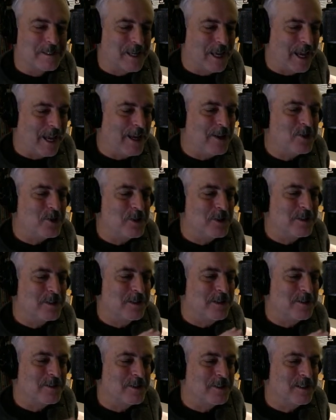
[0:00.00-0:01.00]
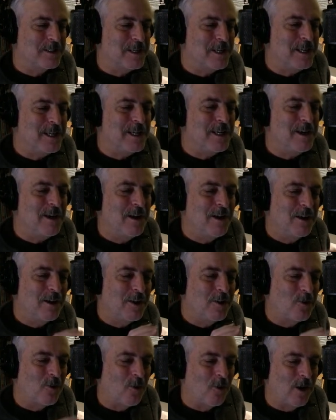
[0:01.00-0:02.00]
It's ancient sea
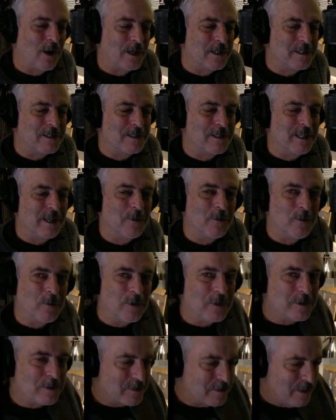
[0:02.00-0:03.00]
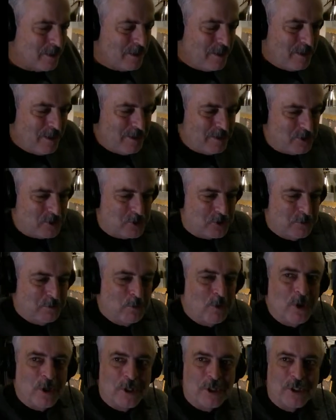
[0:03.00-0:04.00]
crust that was
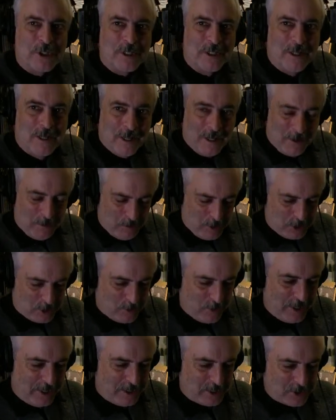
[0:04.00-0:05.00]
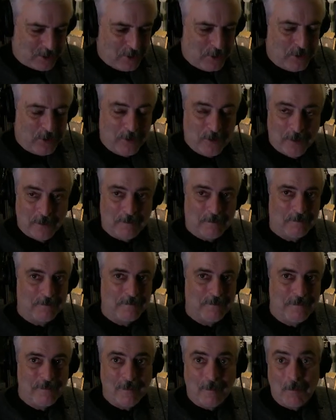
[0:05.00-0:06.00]
smushed between two
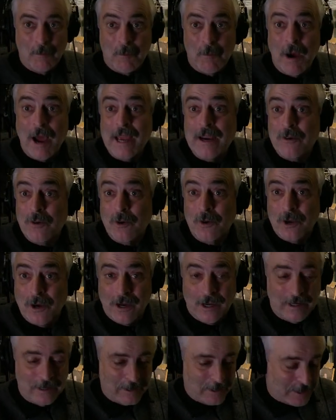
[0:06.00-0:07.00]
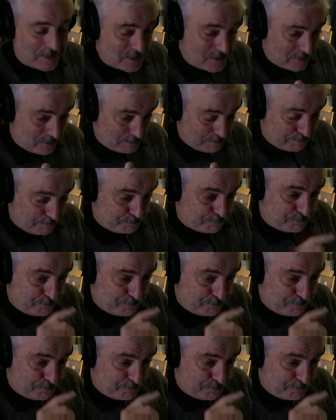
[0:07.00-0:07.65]
microcontinents.